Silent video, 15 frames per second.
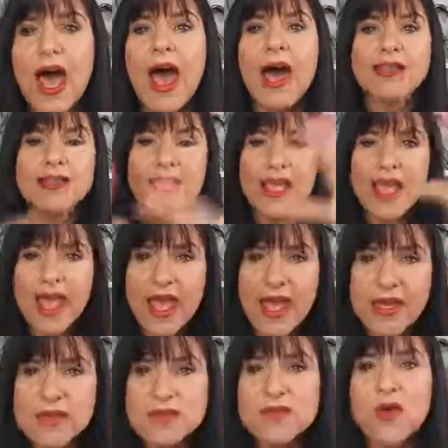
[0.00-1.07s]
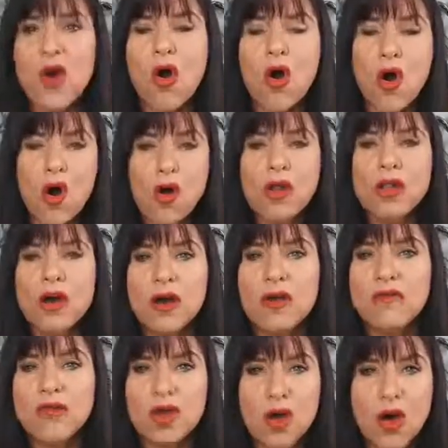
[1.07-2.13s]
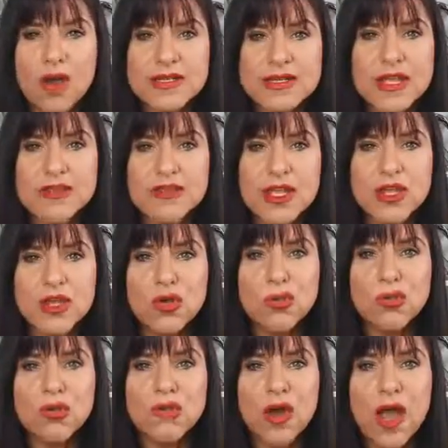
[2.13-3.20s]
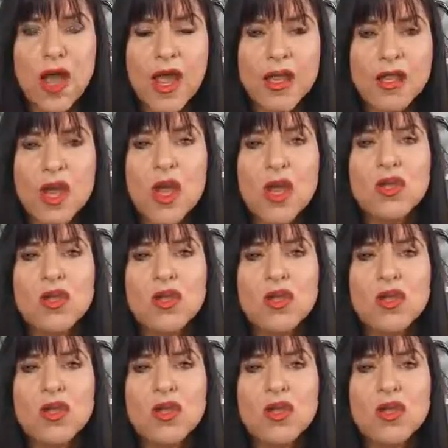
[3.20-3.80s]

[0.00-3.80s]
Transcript: At the end of all of the content that you provide,